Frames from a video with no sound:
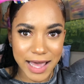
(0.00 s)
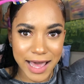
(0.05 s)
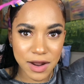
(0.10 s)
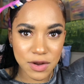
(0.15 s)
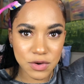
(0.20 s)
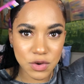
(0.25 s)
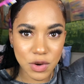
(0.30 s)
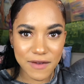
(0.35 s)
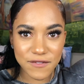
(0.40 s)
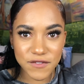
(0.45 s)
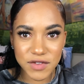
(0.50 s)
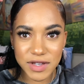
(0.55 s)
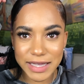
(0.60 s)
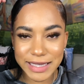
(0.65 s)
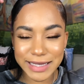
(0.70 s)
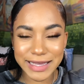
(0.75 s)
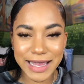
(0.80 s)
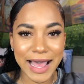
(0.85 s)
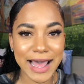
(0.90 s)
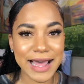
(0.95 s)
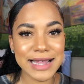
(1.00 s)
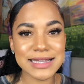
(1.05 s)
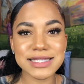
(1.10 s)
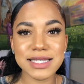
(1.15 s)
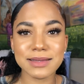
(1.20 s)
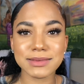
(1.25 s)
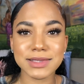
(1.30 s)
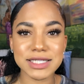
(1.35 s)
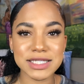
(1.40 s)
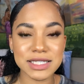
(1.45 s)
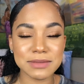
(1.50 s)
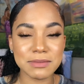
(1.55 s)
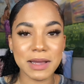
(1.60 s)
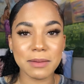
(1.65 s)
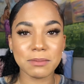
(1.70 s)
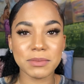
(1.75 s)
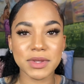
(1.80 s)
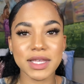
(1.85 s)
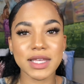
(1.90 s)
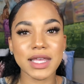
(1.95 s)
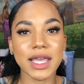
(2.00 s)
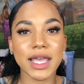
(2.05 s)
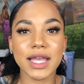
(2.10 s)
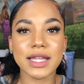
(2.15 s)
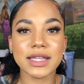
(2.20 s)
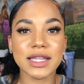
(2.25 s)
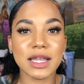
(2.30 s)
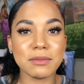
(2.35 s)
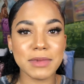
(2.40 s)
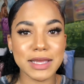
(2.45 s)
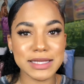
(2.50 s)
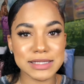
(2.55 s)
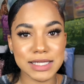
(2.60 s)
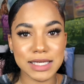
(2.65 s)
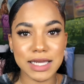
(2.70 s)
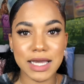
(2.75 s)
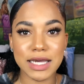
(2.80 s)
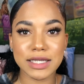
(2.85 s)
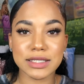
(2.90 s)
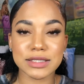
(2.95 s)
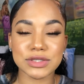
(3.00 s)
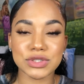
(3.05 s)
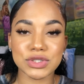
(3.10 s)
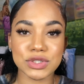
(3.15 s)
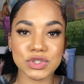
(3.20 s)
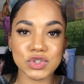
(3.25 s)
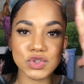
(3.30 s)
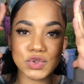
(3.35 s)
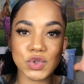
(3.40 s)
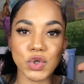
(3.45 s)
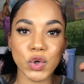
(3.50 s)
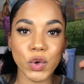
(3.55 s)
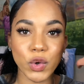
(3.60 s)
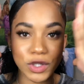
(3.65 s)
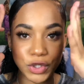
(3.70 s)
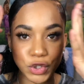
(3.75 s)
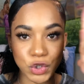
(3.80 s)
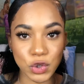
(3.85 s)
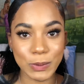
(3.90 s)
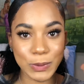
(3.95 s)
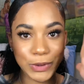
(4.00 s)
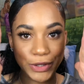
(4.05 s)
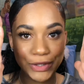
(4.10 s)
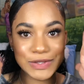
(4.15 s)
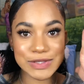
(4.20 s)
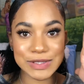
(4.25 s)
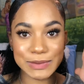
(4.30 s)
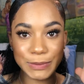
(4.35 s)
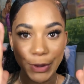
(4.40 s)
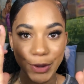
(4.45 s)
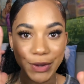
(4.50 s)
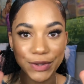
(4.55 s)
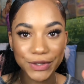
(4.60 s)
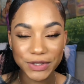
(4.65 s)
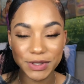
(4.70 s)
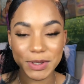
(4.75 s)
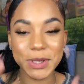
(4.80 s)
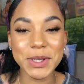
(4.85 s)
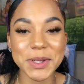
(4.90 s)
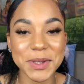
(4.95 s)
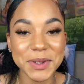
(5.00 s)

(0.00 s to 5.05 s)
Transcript: I don't know, I feel like it adds something to my big head that makes it kind of just go a little bit smaller.